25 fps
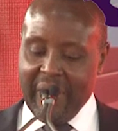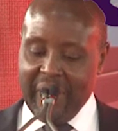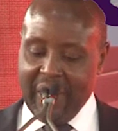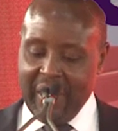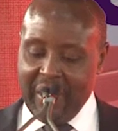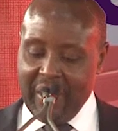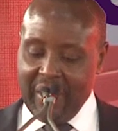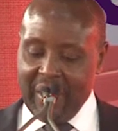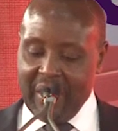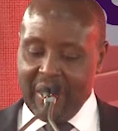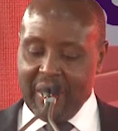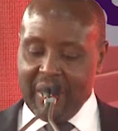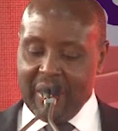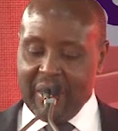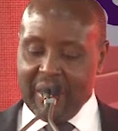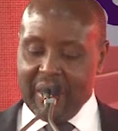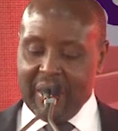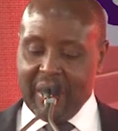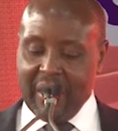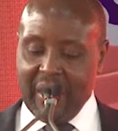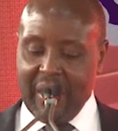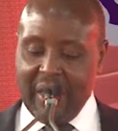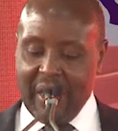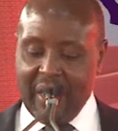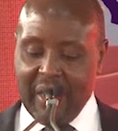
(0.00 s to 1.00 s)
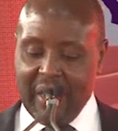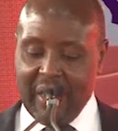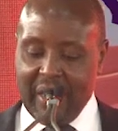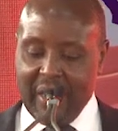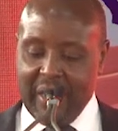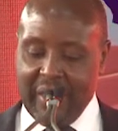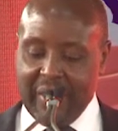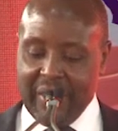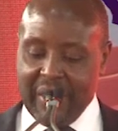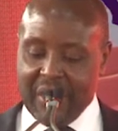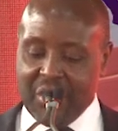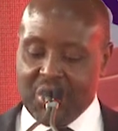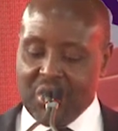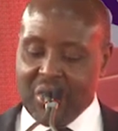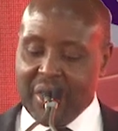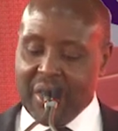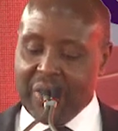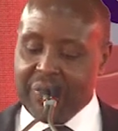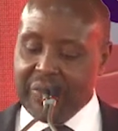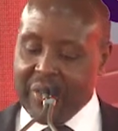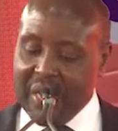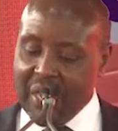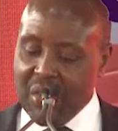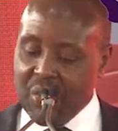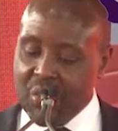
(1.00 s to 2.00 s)
they
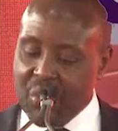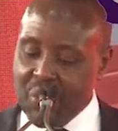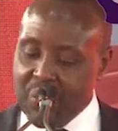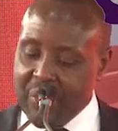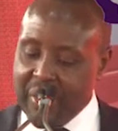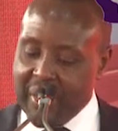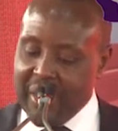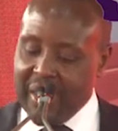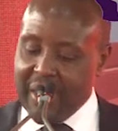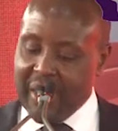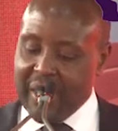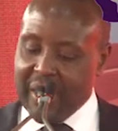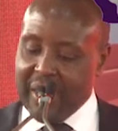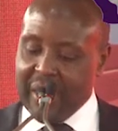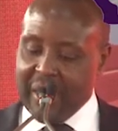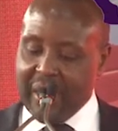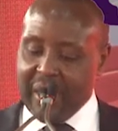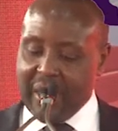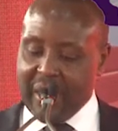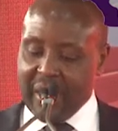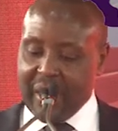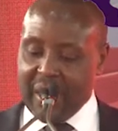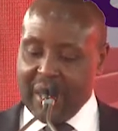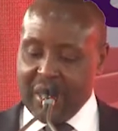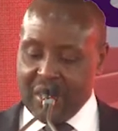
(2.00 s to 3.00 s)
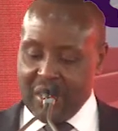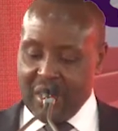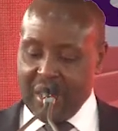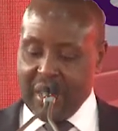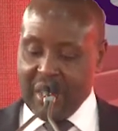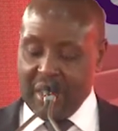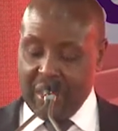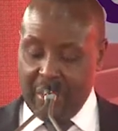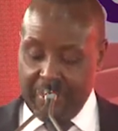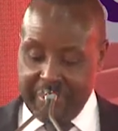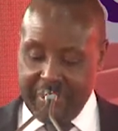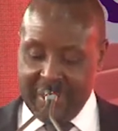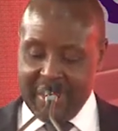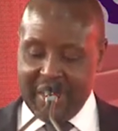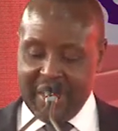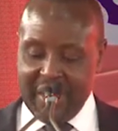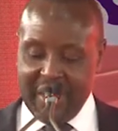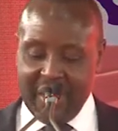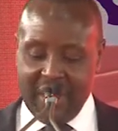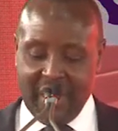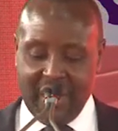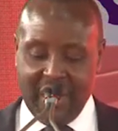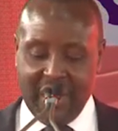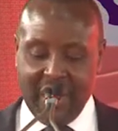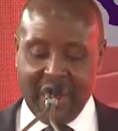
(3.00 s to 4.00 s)
share values with a customer company,
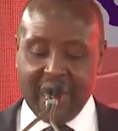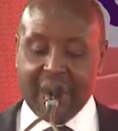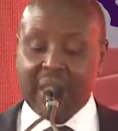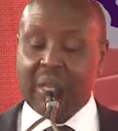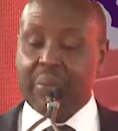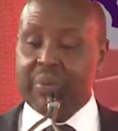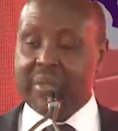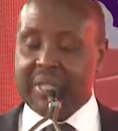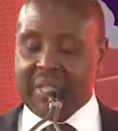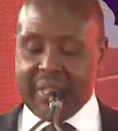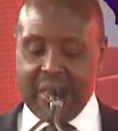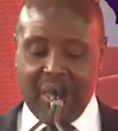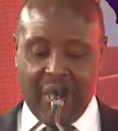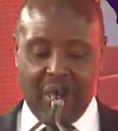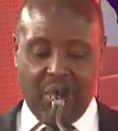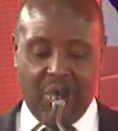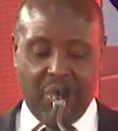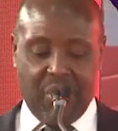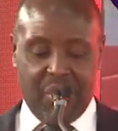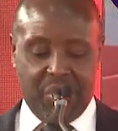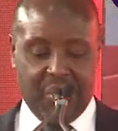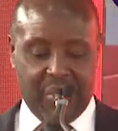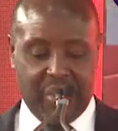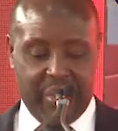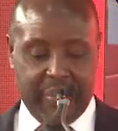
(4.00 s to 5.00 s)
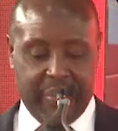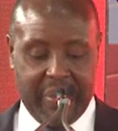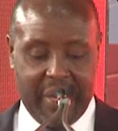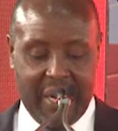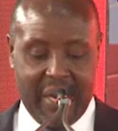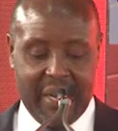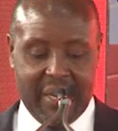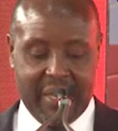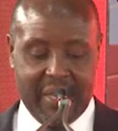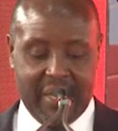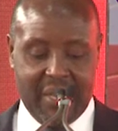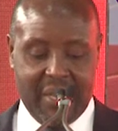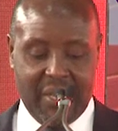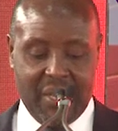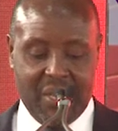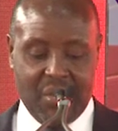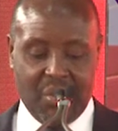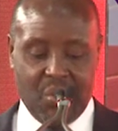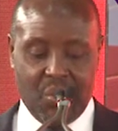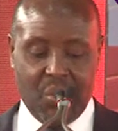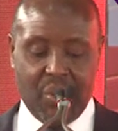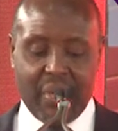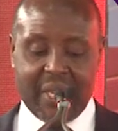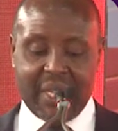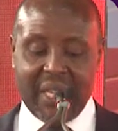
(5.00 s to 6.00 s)
they will stay loyal to the brand.
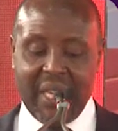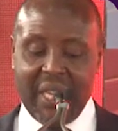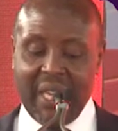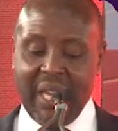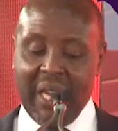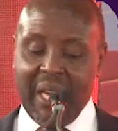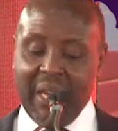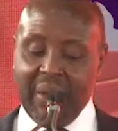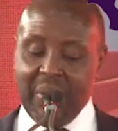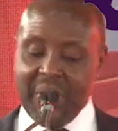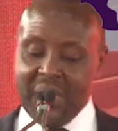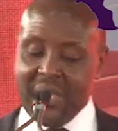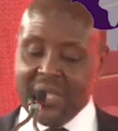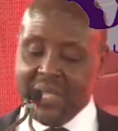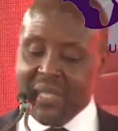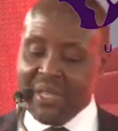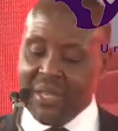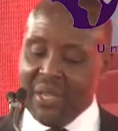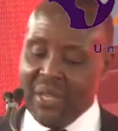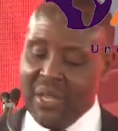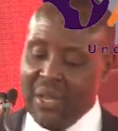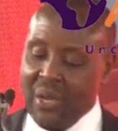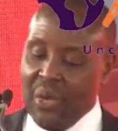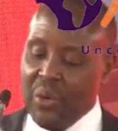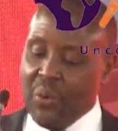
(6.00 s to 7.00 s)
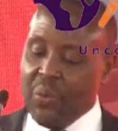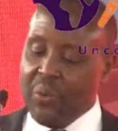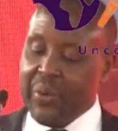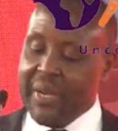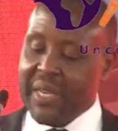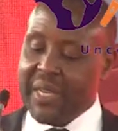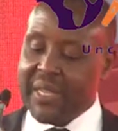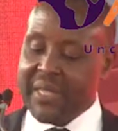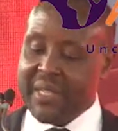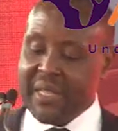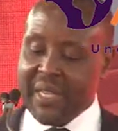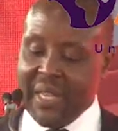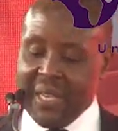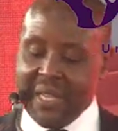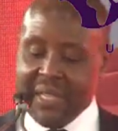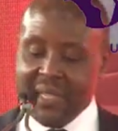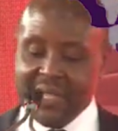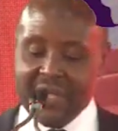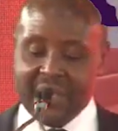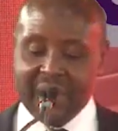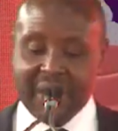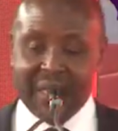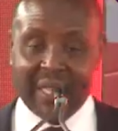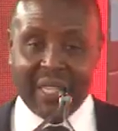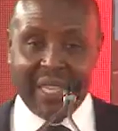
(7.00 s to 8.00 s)
So at Kenya Airways, we
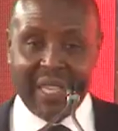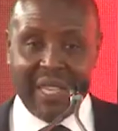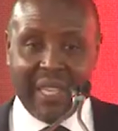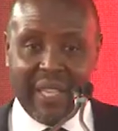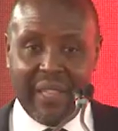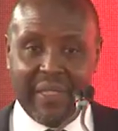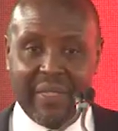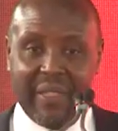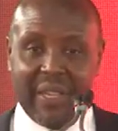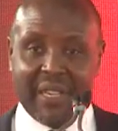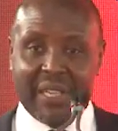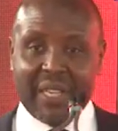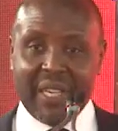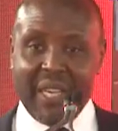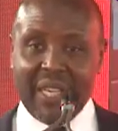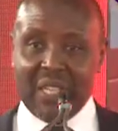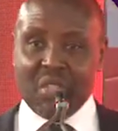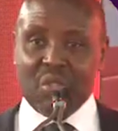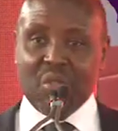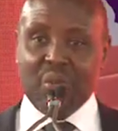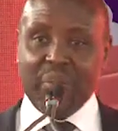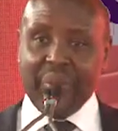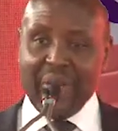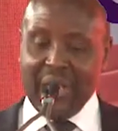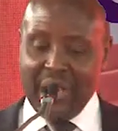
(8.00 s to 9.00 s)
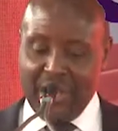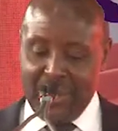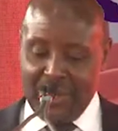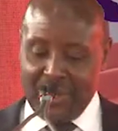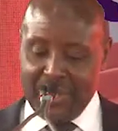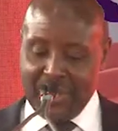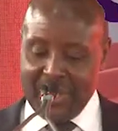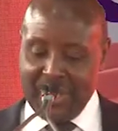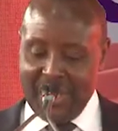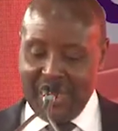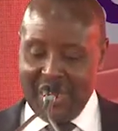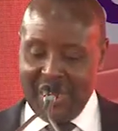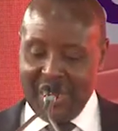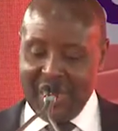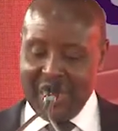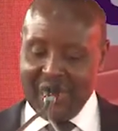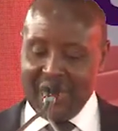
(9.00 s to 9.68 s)
understand that customer loyalty